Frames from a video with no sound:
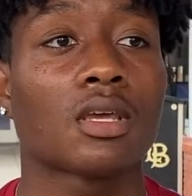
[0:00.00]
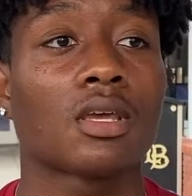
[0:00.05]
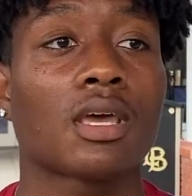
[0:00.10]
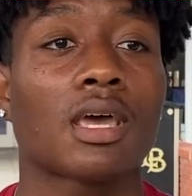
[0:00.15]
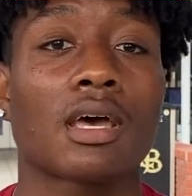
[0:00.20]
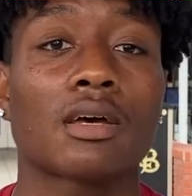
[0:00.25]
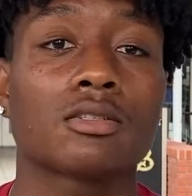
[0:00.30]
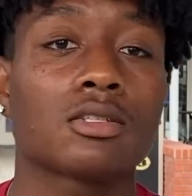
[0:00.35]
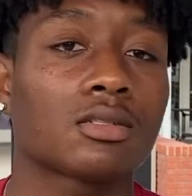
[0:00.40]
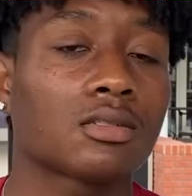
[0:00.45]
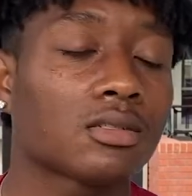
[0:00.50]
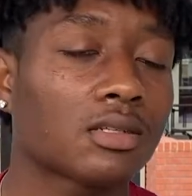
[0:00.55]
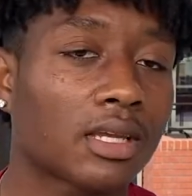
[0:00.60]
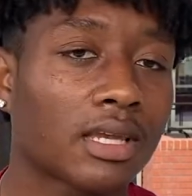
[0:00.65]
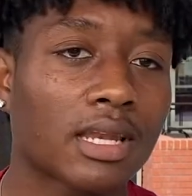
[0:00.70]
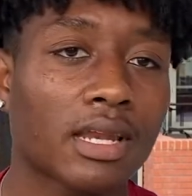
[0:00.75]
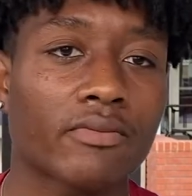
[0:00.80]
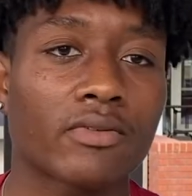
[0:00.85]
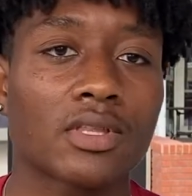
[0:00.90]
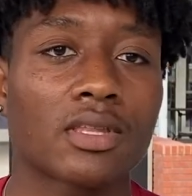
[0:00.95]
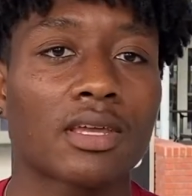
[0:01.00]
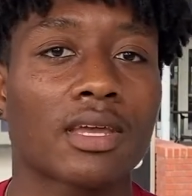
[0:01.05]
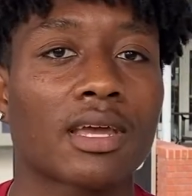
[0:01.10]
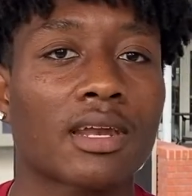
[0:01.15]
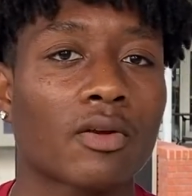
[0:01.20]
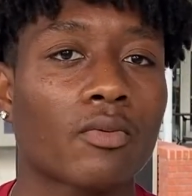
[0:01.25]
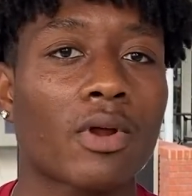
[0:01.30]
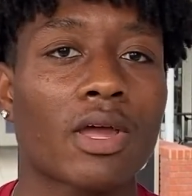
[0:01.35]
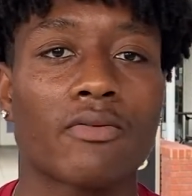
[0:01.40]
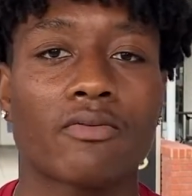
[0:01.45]
I'll just get everything at the
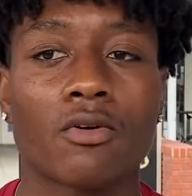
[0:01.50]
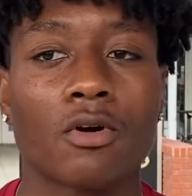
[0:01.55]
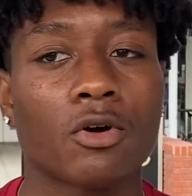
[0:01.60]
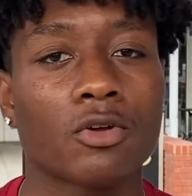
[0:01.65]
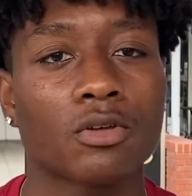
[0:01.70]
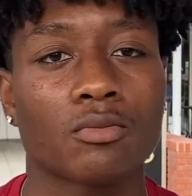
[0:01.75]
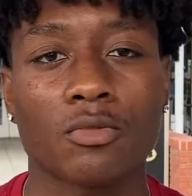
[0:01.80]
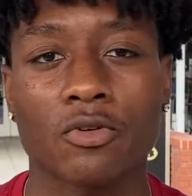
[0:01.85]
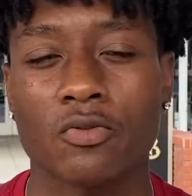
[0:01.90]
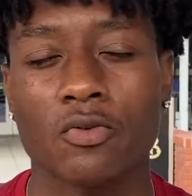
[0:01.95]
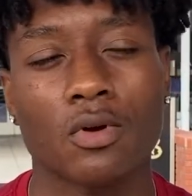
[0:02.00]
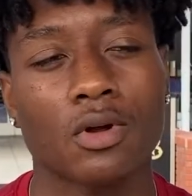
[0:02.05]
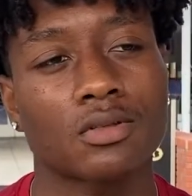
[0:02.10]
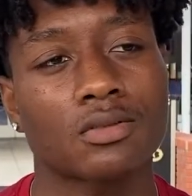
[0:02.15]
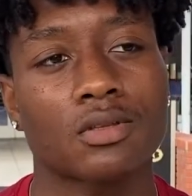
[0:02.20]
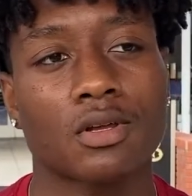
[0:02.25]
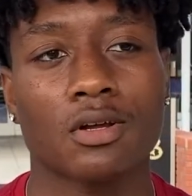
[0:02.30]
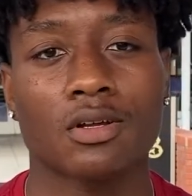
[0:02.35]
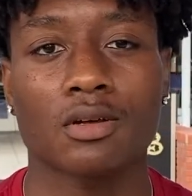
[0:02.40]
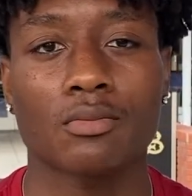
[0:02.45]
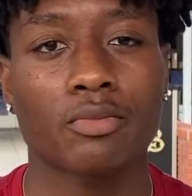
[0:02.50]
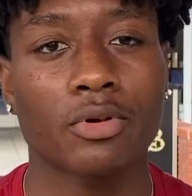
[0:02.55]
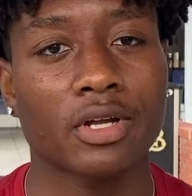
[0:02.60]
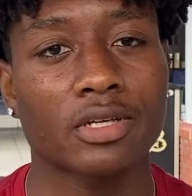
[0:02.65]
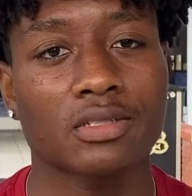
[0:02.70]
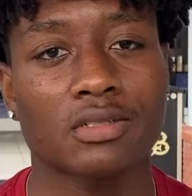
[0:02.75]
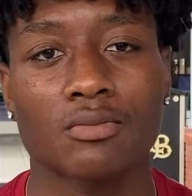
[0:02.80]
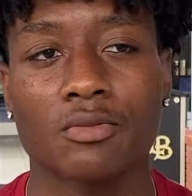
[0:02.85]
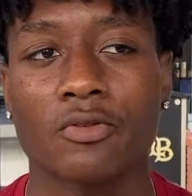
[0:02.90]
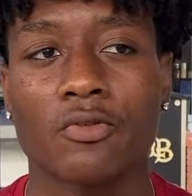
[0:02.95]
right volume before I start
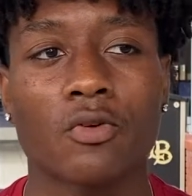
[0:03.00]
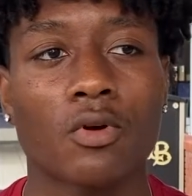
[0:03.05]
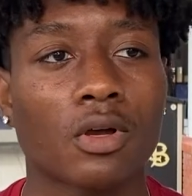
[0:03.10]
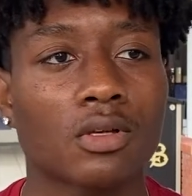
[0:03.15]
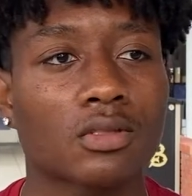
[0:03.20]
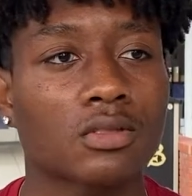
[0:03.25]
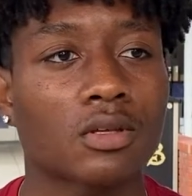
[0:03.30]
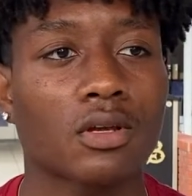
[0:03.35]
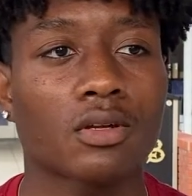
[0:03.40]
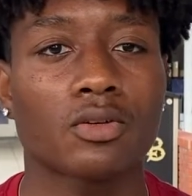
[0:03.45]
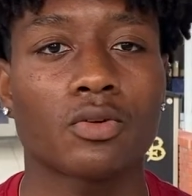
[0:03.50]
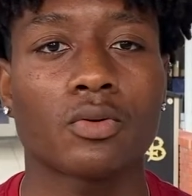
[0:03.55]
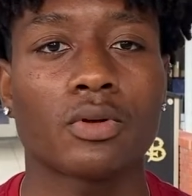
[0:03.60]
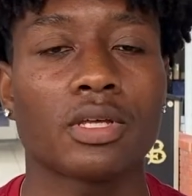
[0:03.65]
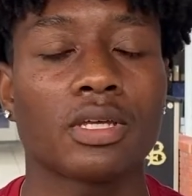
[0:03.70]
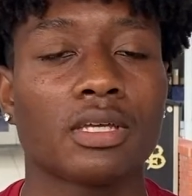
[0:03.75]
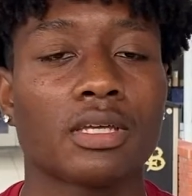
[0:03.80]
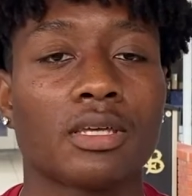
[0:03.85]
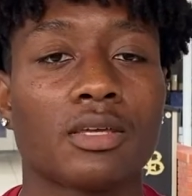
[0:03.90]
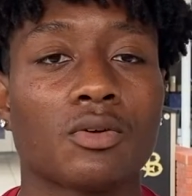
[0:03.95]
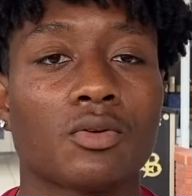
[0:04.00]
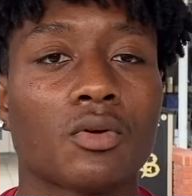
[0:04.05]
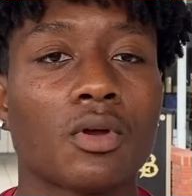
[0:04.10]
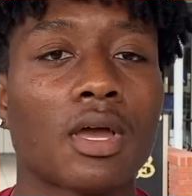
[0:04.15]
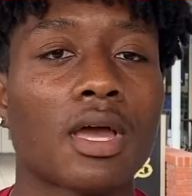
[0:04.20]
compressing, before I start doing EQ.